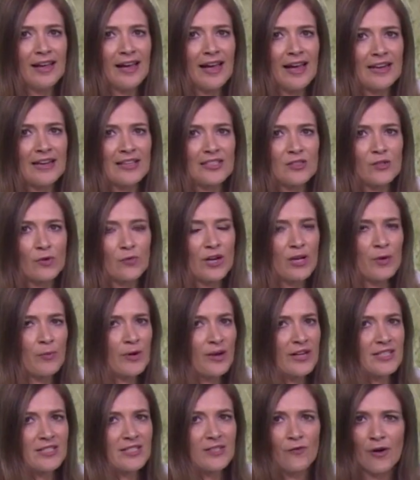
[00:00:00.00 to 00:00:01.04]
and it's already
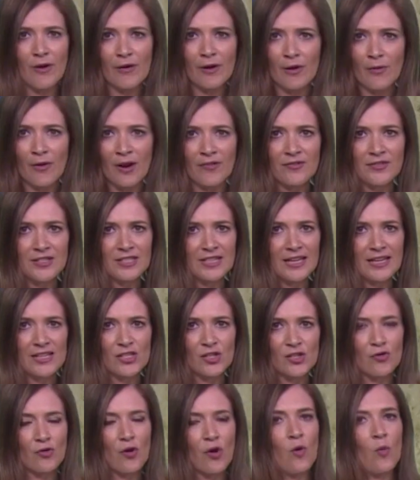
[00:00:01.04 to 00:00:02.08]
bringing some very rough seas,
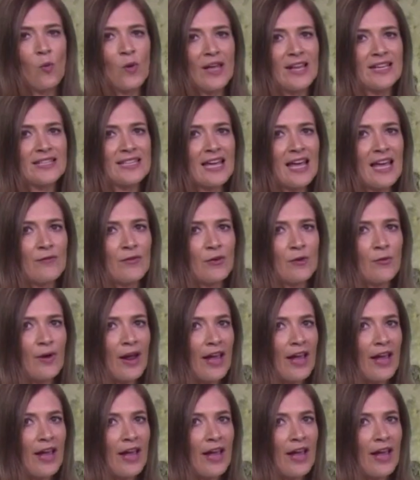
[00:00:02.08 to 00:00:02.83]
strong winds, heavy